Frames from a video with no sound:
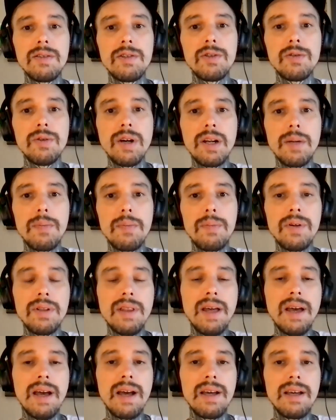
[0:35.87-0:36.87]
try to
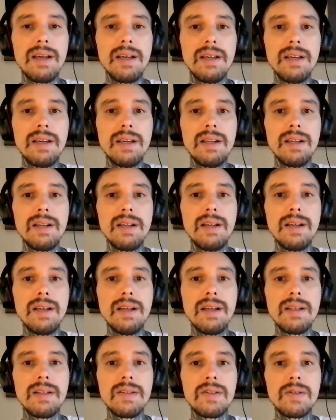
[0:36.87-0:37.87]
put that in
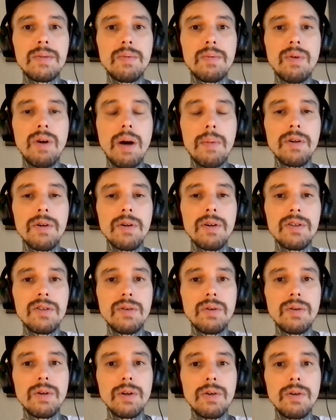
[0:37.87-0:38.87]
its proper
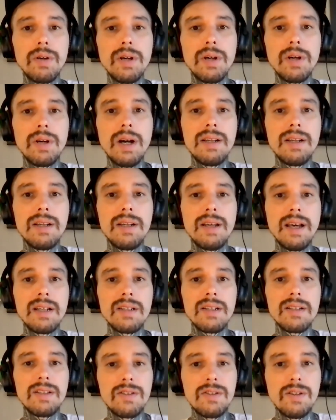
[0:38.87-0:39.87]
historical
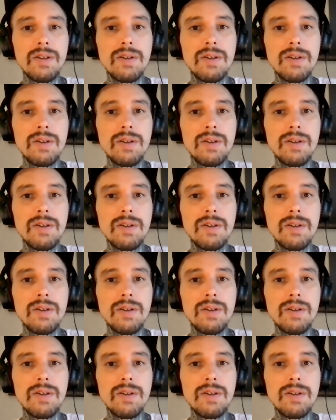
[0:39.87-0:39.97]
context.